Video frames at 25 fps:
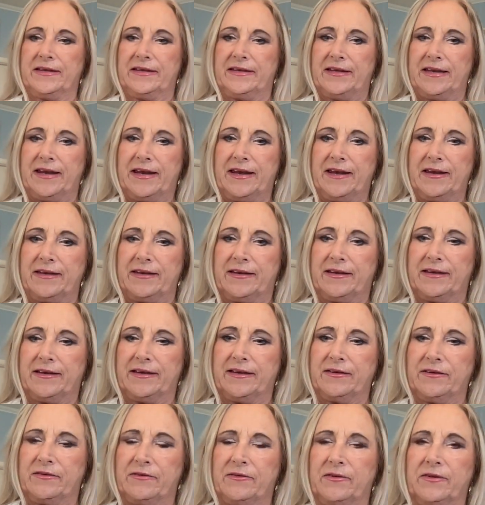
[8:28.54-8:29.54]
netting.
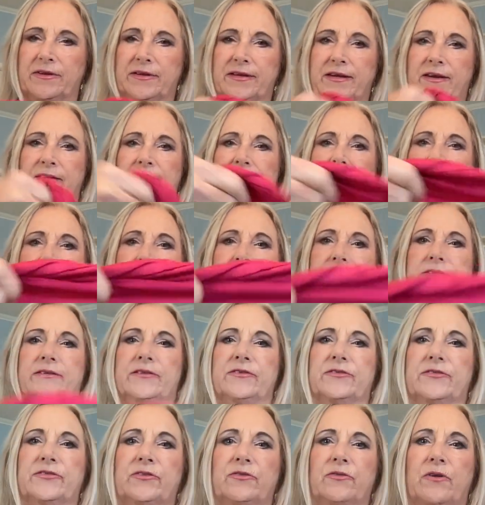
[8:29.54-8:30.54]
I don't really know how to
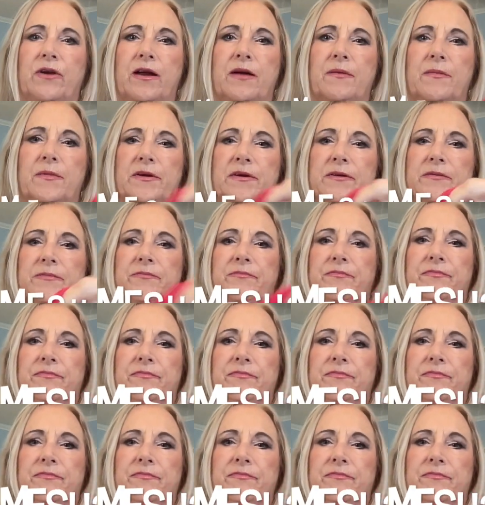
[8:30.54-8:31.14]
describe it.